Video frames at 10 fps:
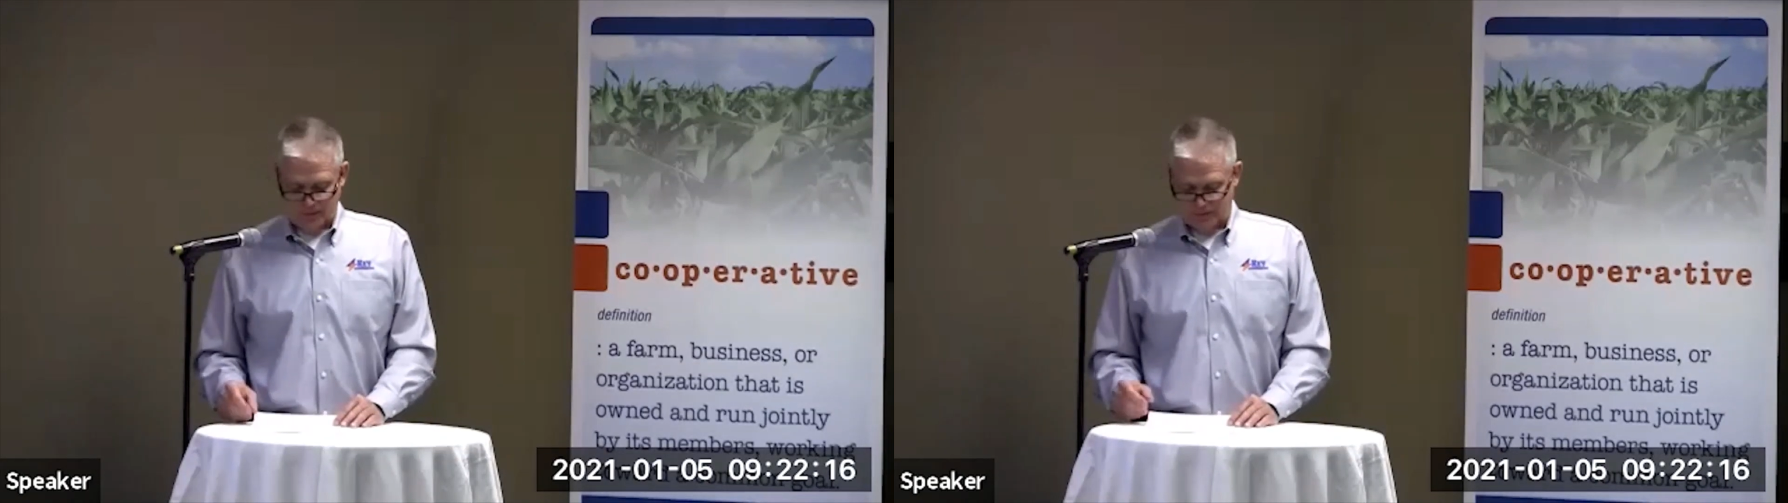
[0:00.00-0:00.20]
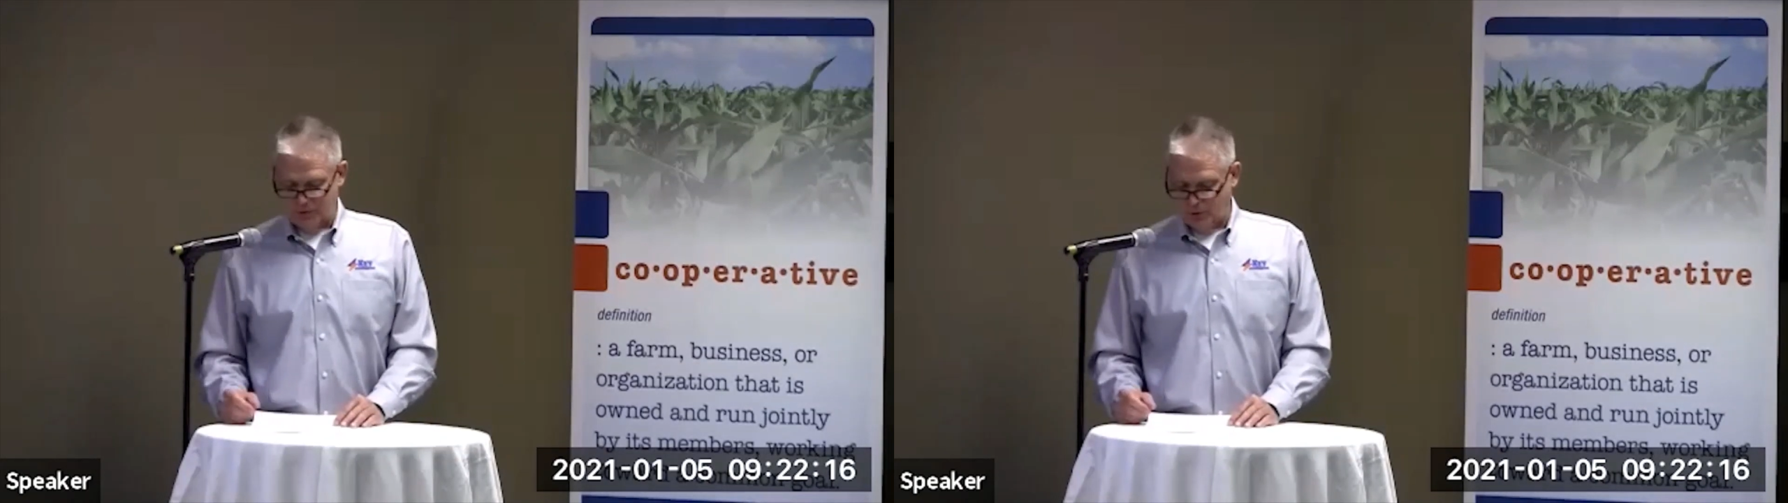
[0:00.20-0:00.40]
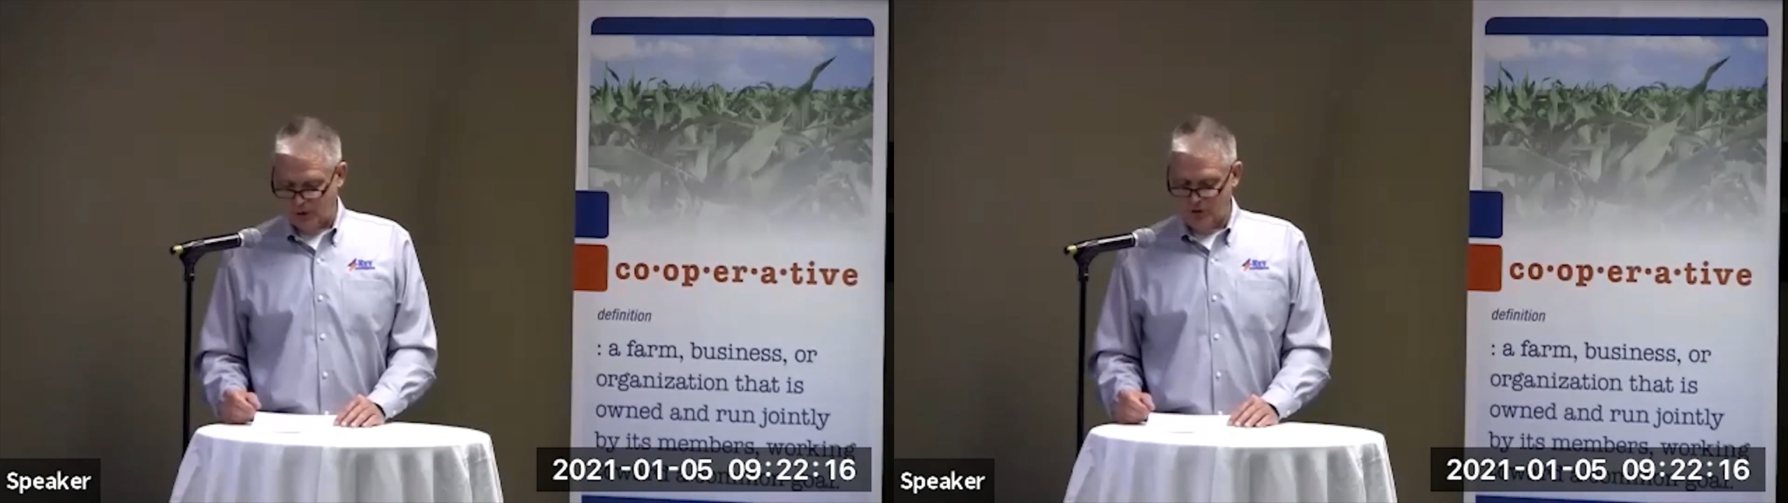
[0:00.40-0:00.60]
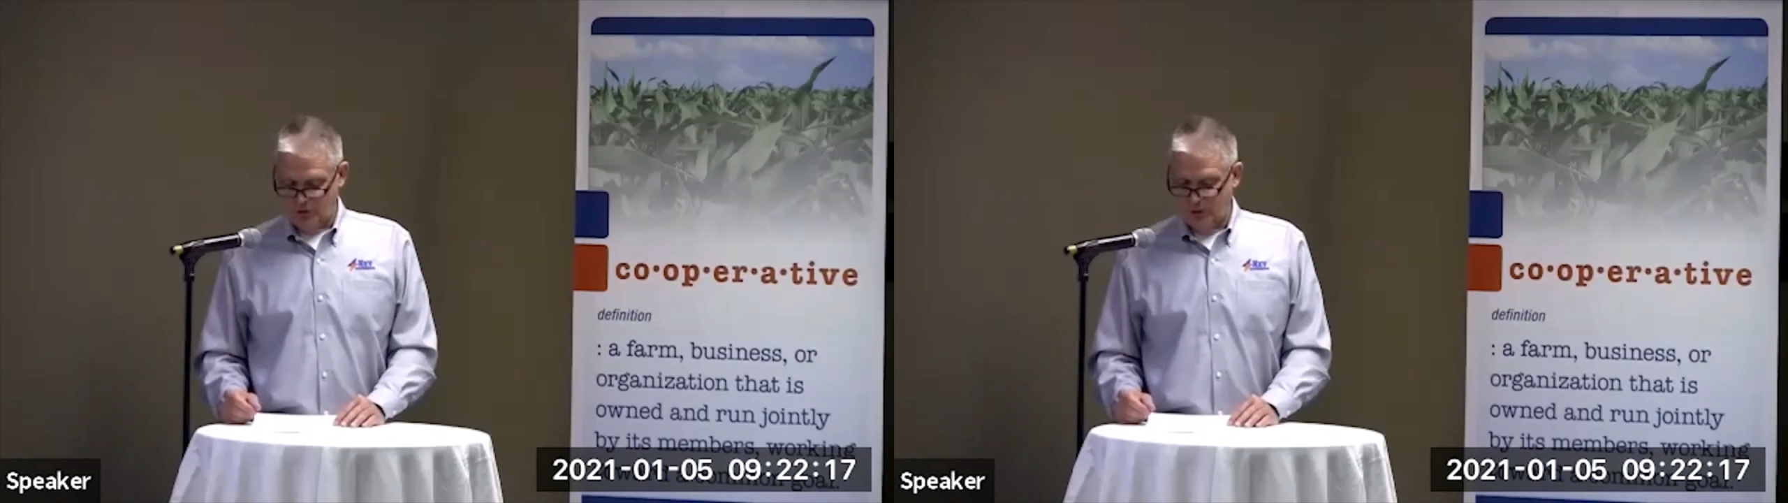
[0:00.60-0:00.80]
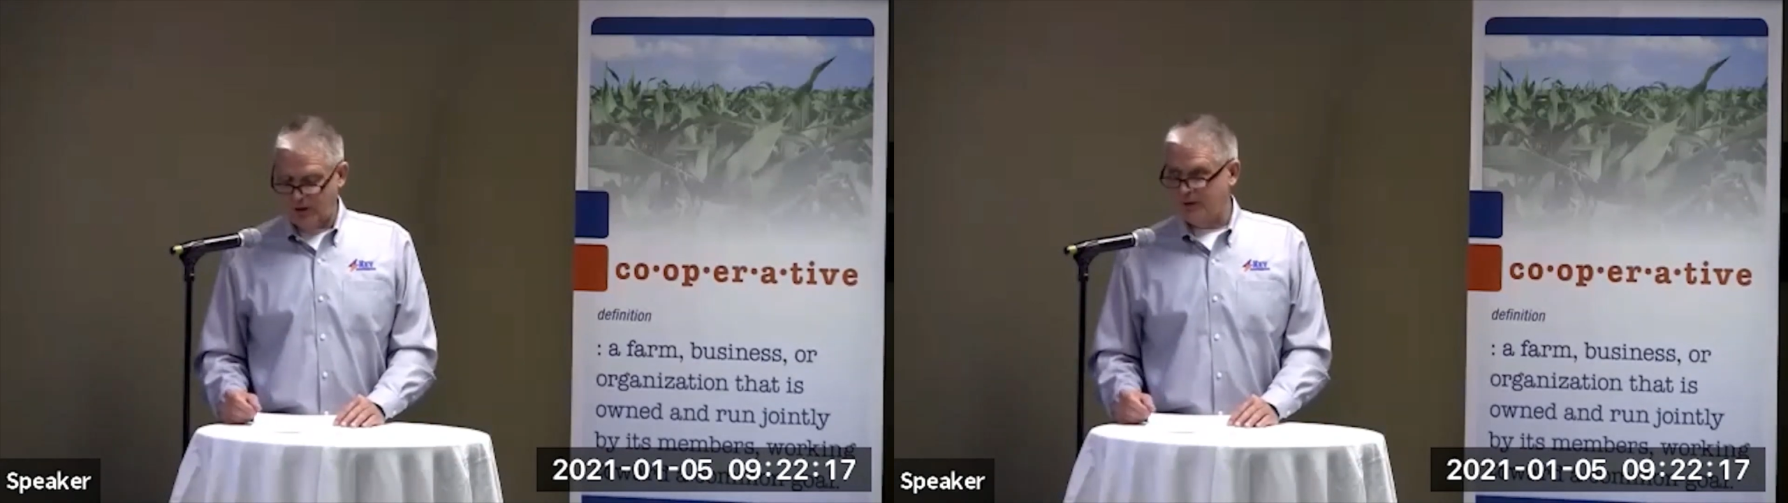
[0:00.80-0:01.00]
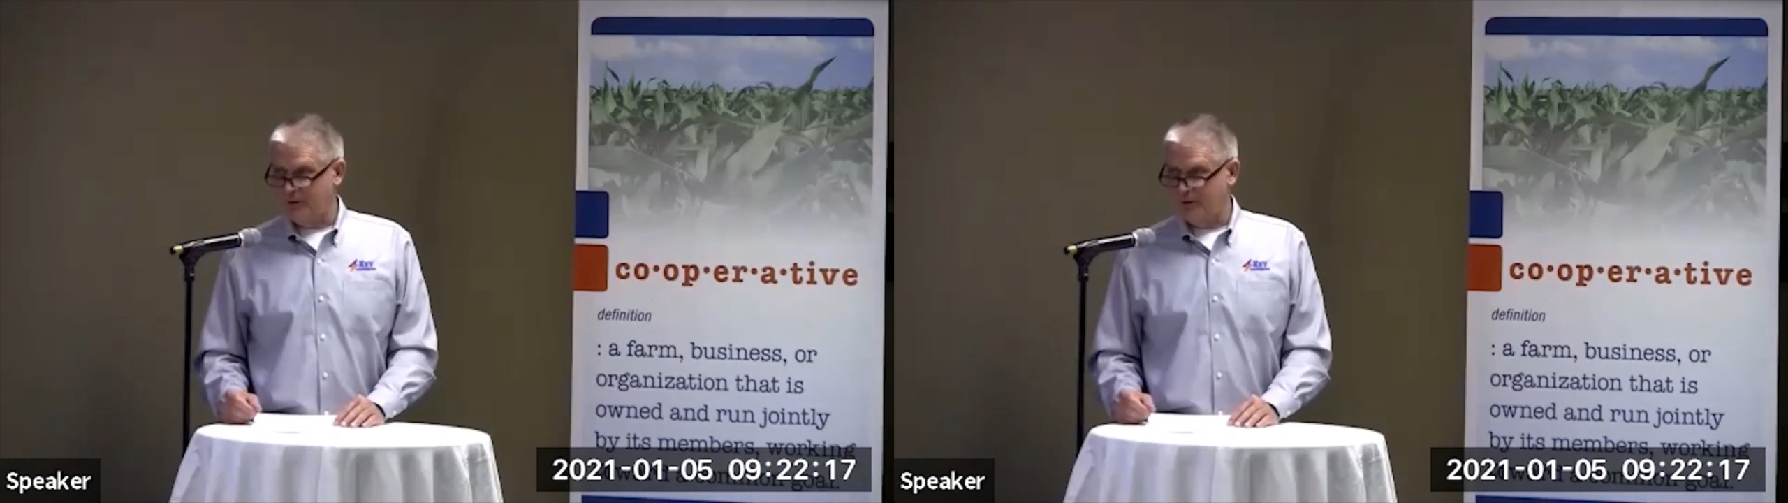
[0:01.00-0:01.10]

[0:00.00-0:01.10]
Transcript: derecho hit,